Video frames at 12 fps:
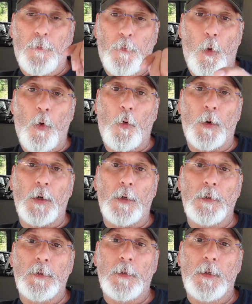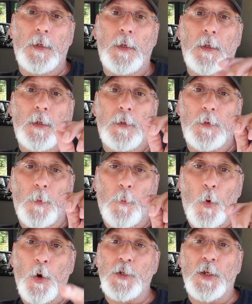forward,
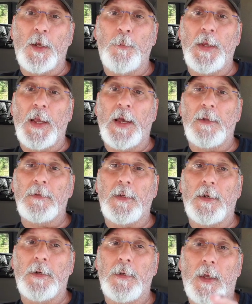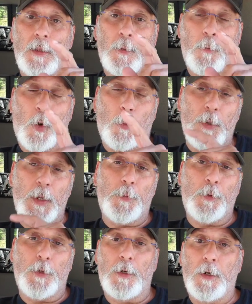the more it's going to be out there, and the more
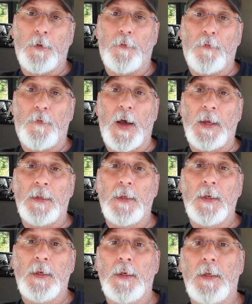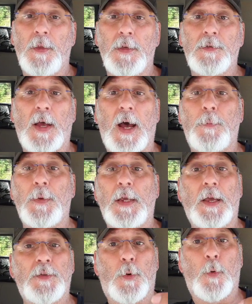people that are going to find this
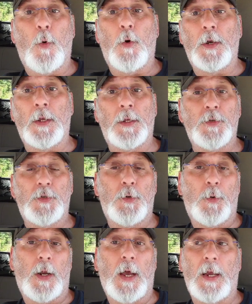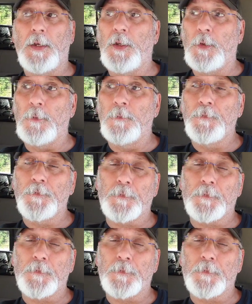hobby as rewarding as you and I do.